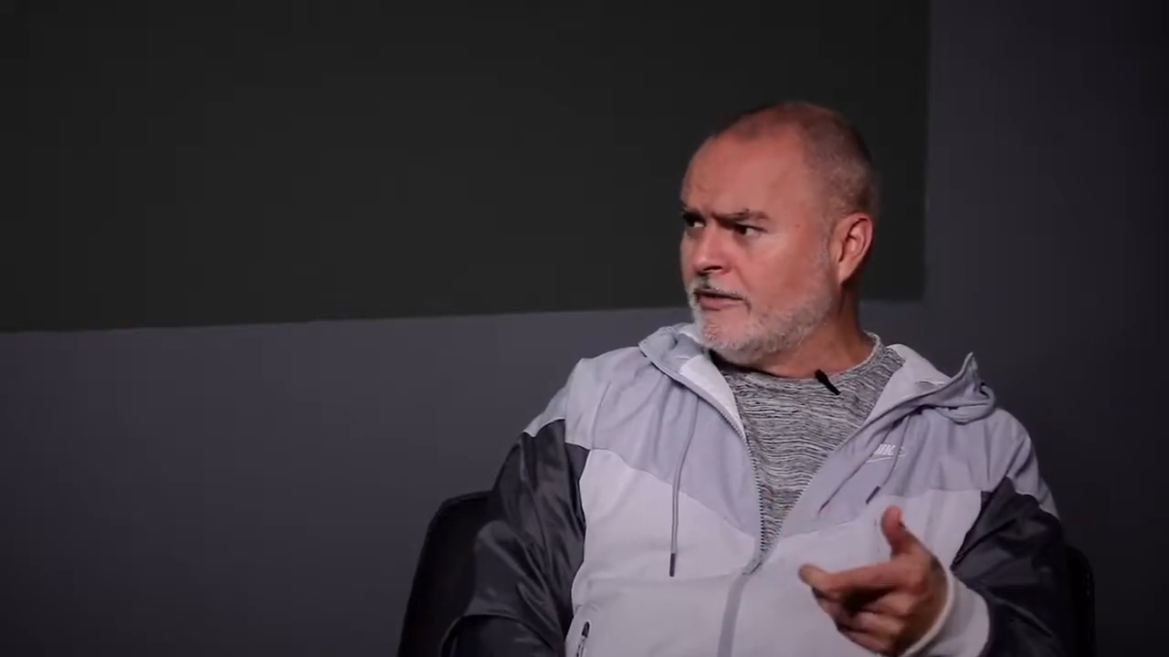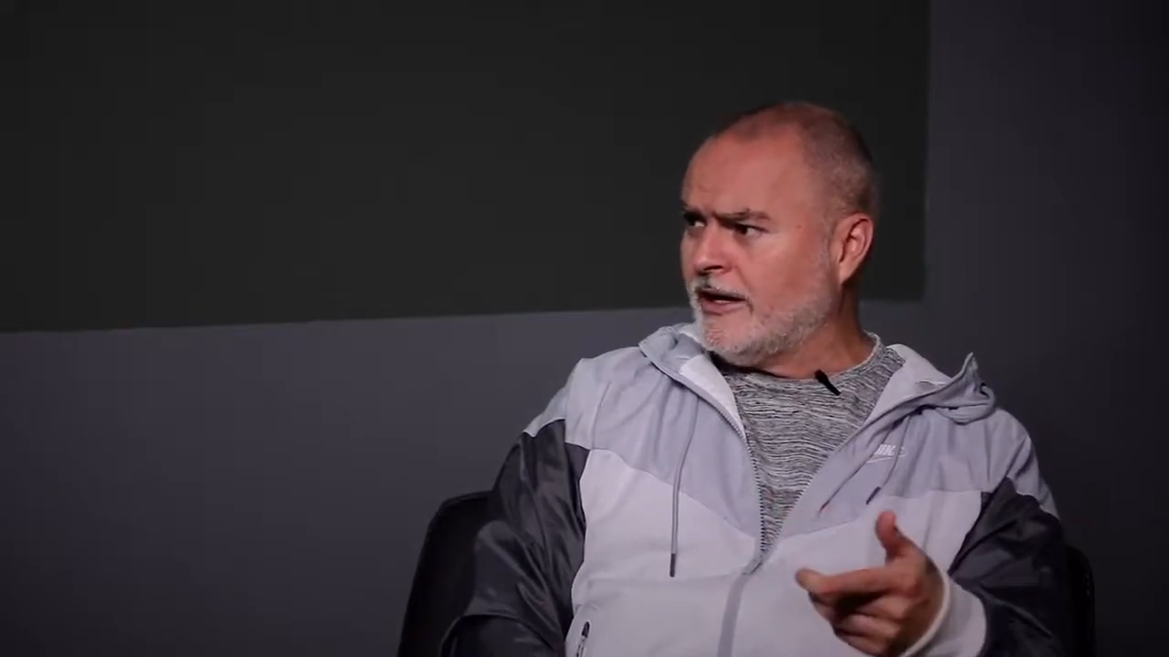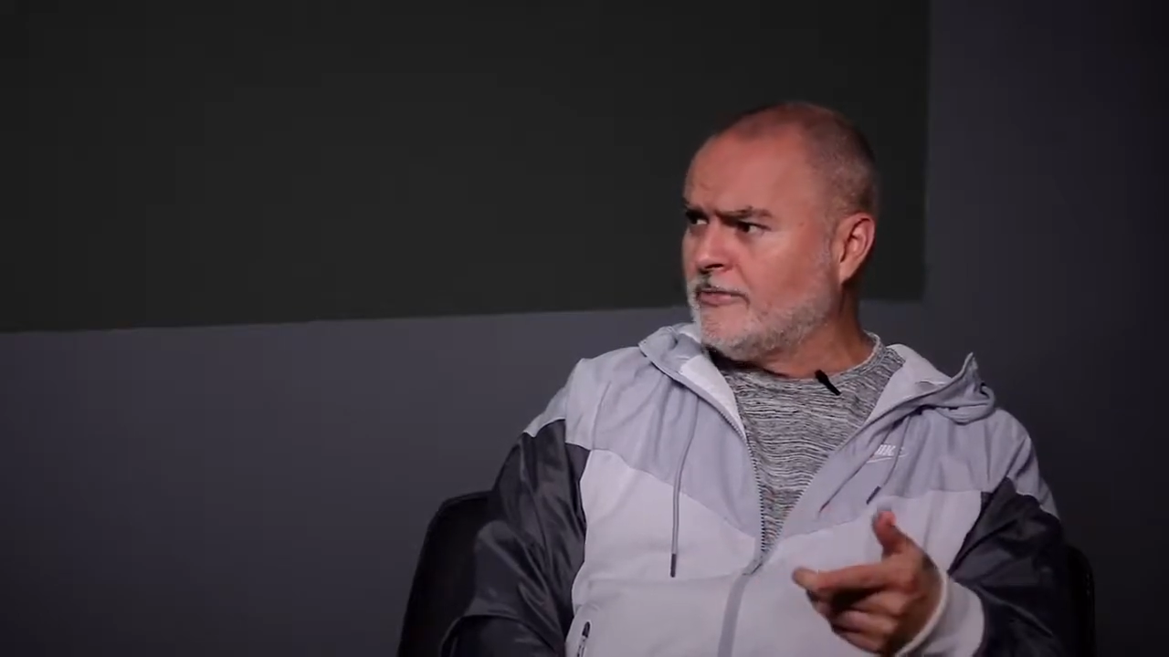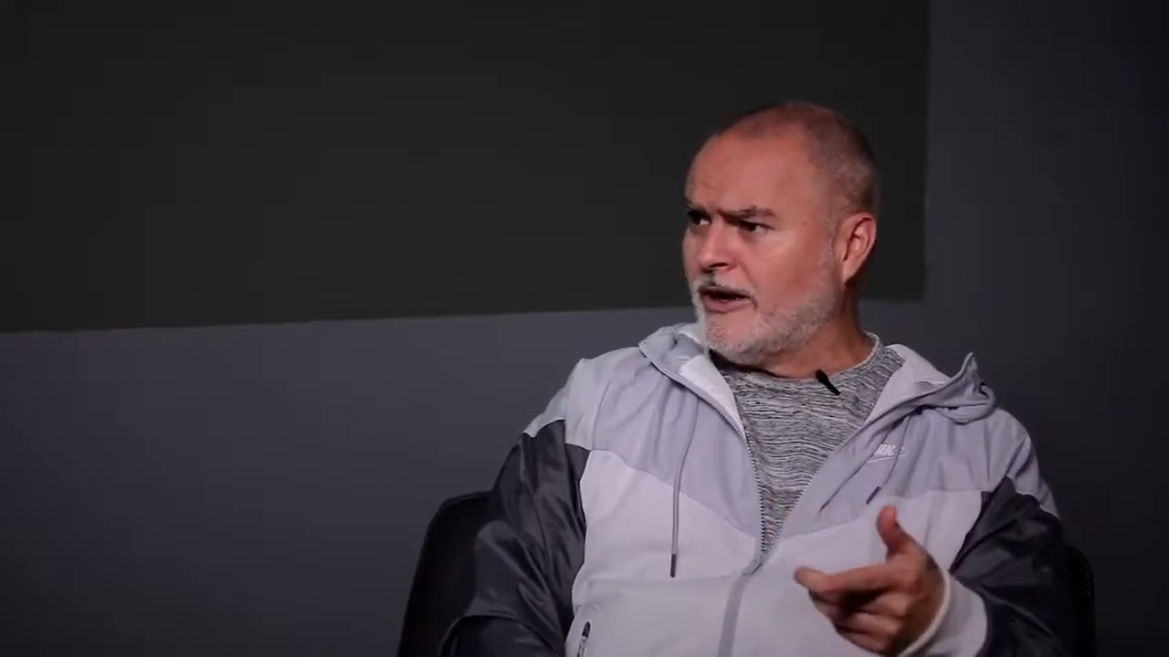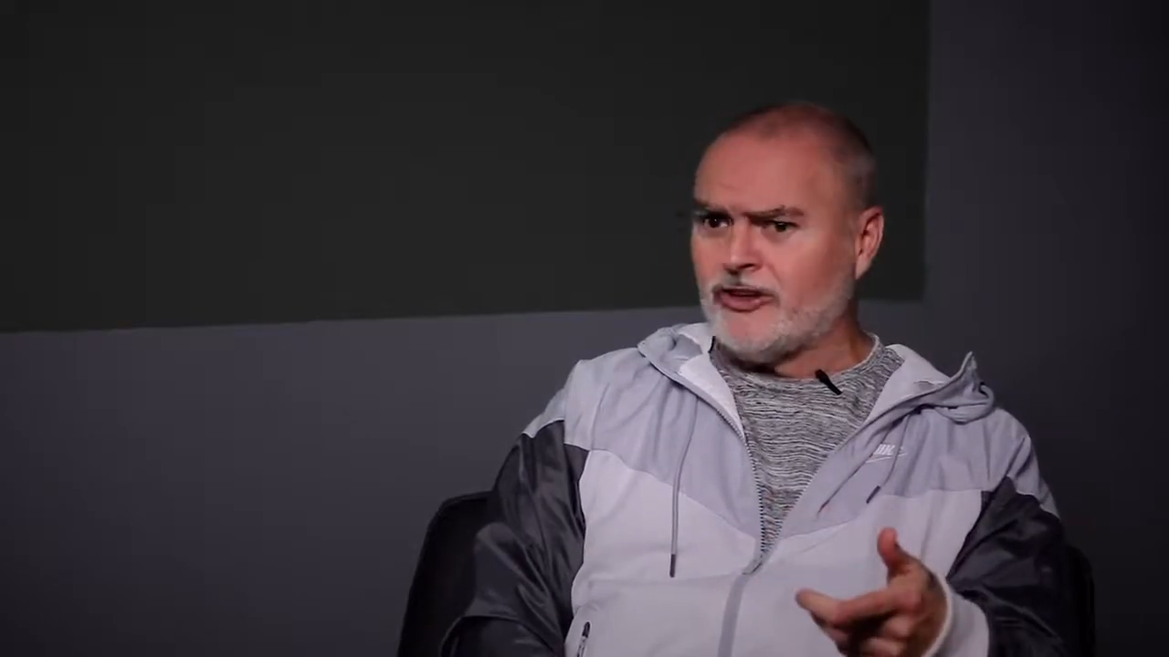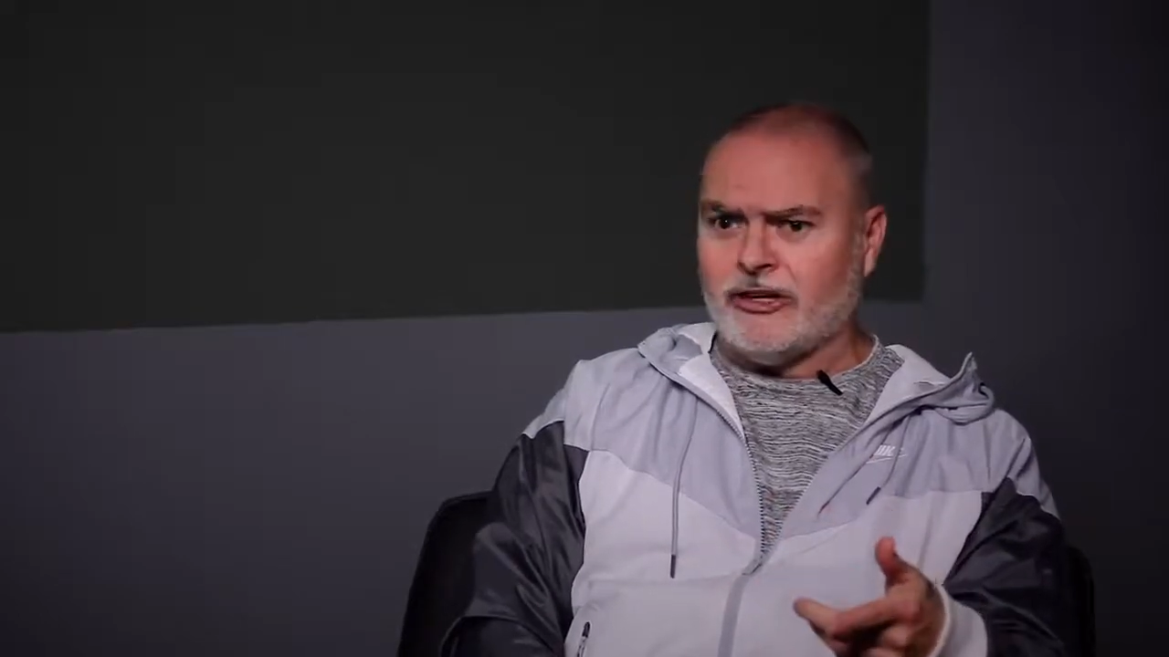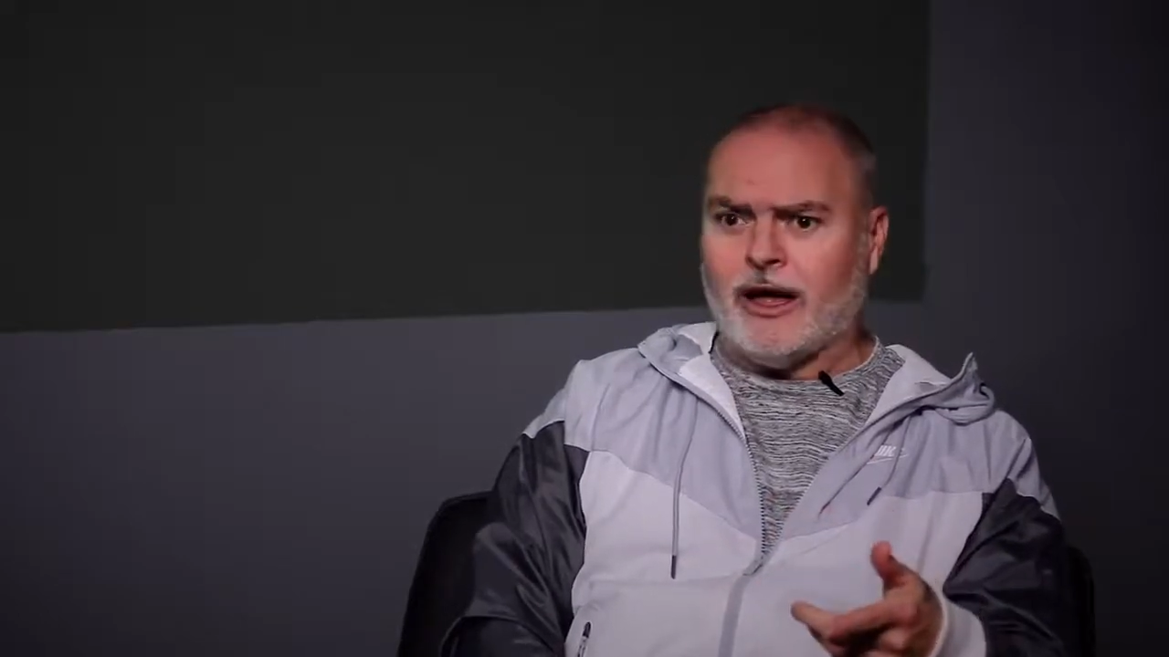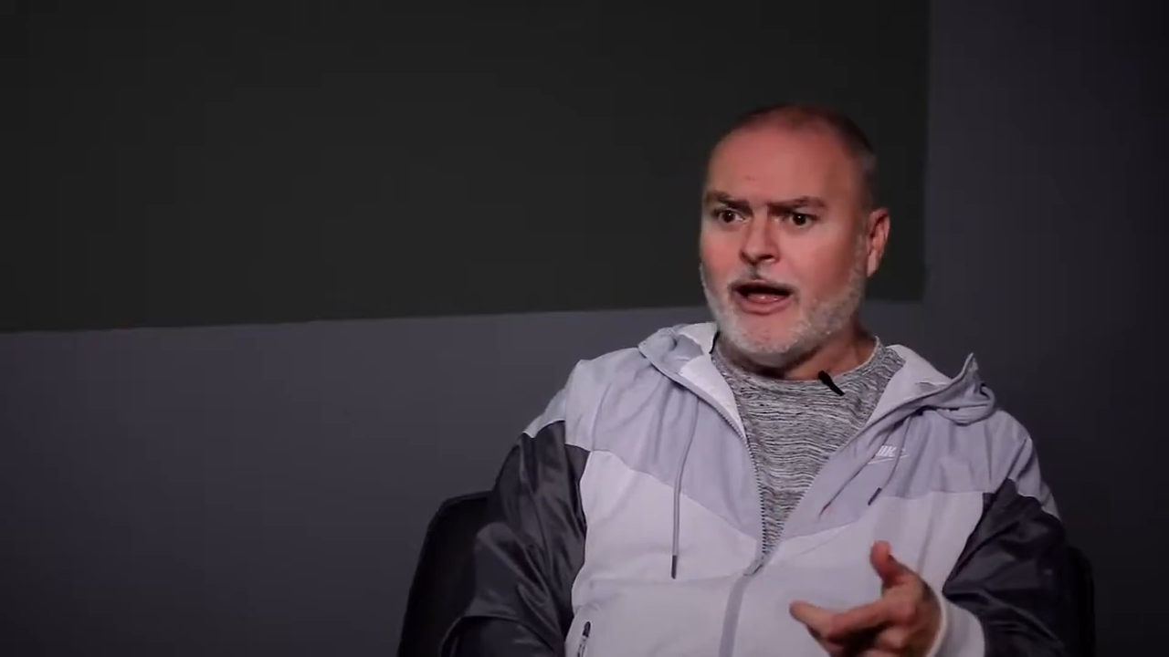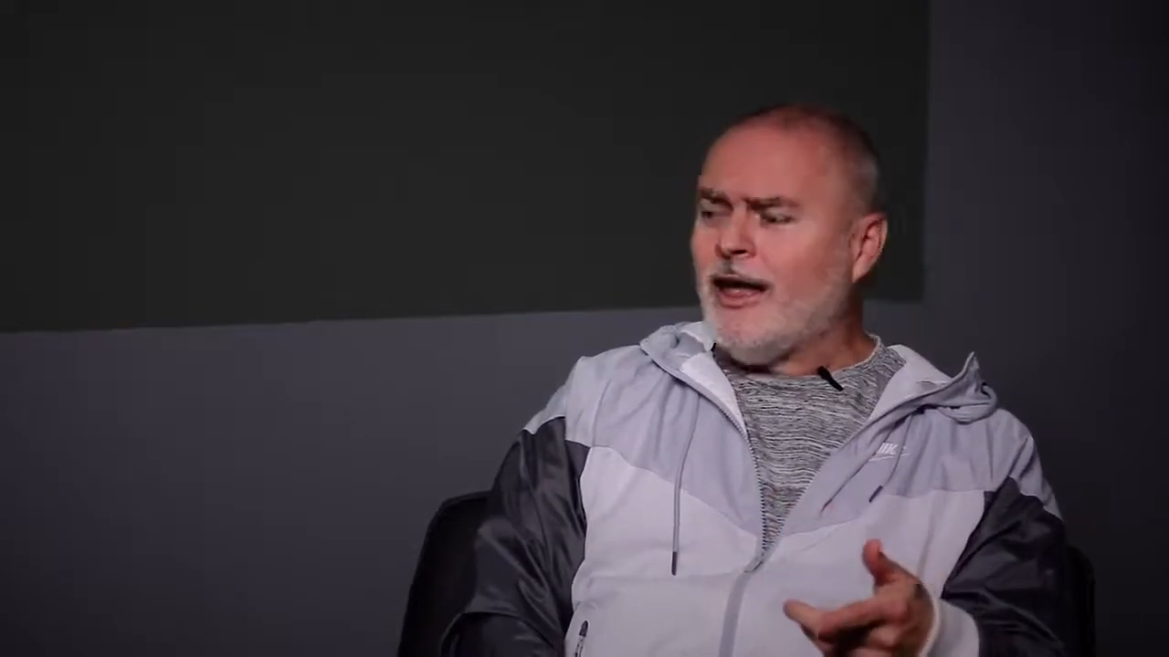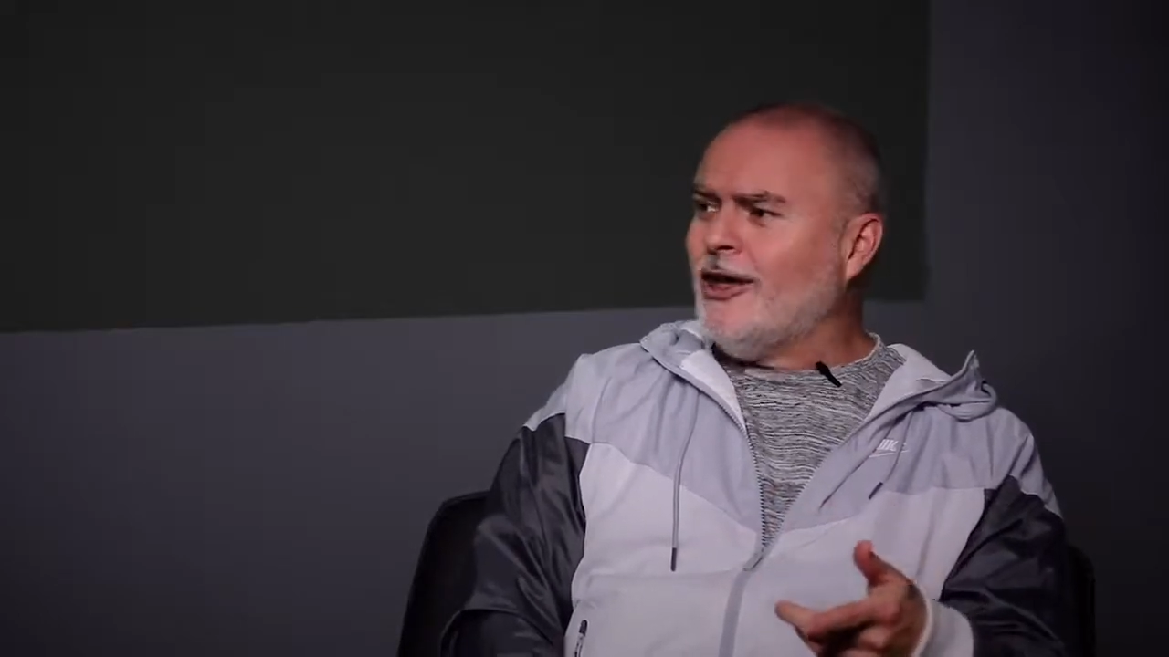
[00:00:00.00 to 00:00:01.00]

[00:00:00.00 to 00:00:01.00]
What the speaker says: Test match a year.